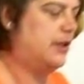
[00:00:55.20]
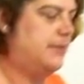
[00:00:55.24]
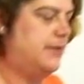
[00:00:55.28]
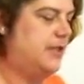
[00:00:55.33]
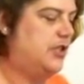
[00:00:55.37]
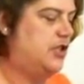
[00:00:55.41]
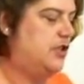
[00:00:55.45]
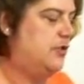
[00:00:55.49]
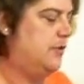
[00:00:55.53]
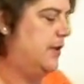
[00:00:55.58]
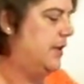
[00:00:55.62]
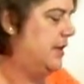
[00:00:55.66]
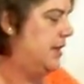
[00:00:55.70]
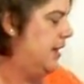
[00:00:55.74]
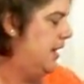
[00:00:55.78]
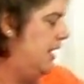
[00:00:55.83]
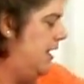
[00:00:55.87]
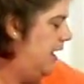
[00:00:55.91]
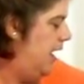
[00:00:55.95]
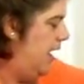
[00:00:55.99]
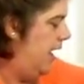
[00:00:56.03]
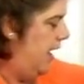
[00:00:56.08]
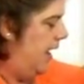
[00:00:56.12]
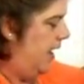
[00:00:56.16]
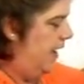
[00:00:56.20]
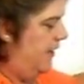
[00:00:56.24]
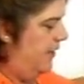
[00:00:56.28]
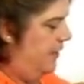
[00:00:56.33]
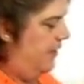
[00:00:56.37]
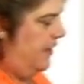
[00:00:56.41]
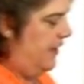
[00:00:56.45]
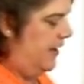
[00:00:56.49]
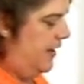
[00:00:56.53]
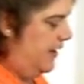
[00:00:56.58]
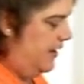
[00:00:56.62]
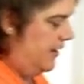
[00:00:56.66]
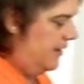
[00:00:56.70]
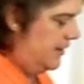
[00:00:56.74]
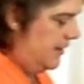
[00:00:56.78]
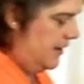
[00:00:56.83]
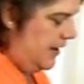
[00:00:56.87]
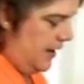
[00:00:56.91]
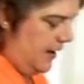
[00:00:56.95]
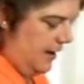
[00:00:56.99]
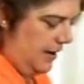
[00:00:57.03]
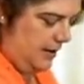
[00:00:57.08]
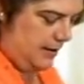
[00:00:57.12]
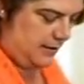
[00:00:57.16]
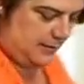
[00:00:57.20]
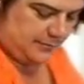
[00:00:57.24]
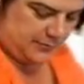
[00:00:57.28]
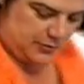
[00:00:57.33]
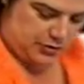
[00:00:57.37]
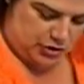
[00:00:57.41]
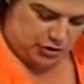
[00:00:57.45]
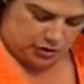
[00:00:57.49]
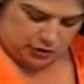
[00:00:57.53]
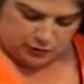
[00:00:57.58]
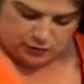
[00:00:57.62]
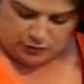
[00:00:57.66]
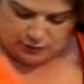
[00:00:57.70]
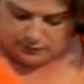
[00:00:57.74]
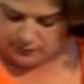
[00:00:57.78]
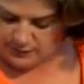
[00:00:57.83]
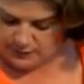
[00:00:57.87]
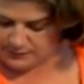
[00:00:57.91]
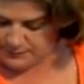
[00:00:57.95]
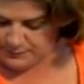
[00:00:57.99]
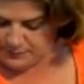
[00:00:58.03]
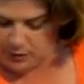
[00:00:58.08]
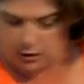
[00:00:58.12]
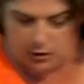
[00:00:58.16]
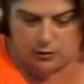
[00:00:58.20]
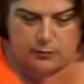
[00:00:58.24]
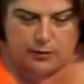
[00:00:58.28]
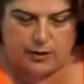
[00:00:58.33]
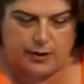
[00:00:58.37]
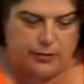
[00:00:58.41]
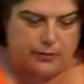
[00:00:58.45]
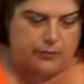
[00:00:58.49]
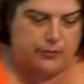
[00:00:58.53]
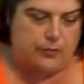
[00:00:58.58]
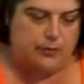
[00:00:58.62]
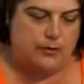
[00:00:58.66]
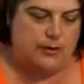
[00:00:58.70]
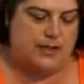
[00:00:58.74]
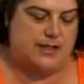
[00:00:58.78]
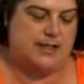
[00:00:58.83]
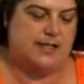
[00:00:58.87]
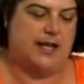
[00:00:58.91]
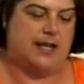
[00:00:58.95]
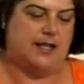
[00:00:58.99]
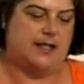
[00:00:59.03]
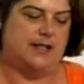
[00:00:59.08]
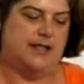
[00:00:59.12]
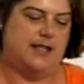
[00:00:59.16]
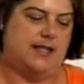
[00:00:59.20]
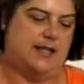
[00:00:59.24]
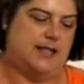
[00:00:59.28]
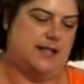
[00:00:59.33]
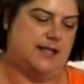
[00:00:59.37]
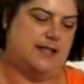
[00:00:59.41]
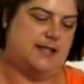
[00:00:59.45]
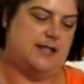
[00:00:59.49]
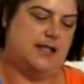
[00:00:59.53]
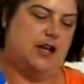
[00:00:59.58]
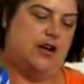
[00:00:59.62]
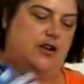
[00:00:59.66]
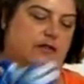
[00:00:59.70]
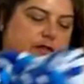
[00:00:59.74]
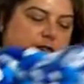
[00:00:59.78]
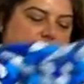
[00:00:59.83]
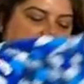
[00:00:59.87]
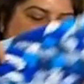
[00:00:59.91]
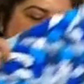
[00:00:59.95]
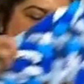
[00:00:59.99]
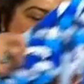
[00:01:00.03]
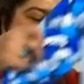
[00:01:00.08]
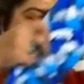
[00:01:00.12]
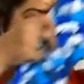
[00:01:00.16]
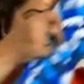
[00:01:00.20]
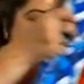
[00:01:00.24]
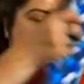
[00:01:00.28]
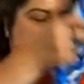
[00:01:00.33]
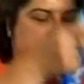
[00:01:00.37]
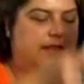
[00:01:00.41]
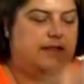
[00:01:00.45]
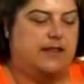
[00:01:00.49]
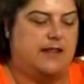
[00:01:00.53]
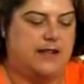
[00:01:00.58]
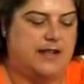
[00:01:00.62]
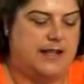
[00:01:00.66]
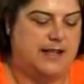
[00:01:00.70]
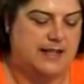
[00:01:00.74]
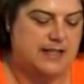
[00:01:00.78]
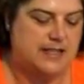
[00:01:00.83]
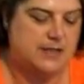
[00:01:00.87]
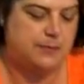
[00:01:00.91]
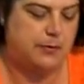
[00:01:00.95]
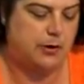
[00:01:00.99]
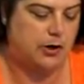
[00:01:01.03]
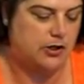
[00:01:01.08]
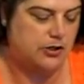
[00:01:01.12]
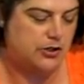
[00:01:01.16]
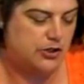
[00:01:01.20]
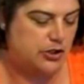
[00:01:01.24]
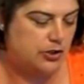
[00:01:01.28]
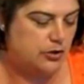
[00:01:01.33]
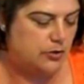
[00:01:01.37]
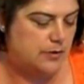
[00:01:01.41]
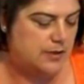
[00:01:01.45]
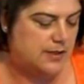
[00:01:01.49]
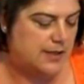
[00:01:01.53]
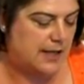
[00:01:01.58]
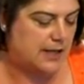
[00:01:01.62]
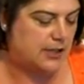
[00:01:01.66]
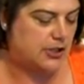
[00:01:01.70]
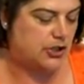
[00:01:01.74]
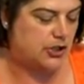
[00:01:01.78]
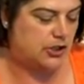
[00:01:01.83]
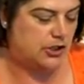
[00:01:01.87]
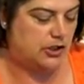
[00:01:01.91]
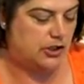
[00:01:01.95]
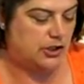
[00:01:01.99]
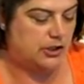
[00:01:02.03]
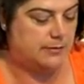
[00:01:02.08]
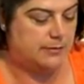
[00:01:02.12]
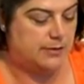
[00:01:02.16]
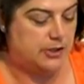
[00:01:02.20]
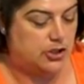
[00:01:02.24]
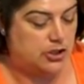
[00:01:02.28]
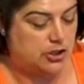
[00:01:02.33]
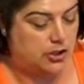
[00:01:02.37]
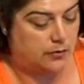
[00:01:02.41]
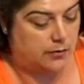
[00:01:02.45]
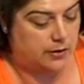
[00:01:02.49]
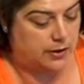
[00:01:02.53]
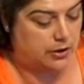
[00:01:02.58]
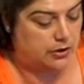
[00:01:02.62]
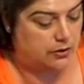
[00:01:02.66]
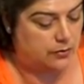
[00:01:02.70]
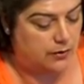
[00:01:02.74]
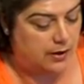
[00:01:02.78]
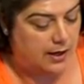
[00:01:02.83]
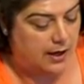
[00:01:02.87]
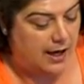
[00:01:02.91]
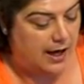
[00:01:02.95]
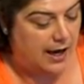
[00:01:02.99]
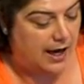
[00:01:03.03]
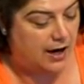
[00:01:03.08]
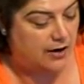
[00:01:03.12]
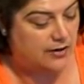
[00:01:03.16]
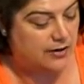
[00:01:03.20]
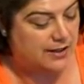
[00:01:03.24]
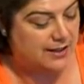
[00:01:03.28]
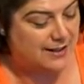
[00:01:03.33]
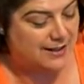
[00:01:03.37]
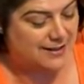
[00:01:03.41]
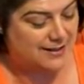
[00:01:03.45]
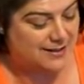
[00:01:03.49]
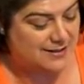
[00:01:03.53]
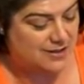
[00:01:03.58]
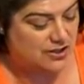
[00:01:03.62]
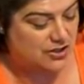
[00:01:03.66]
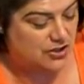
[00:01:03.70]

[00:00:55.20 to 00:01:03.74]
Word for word: to be doing, and then um, show you it partway through the technique itself, and then the next part two is actually going to be showing you how to get it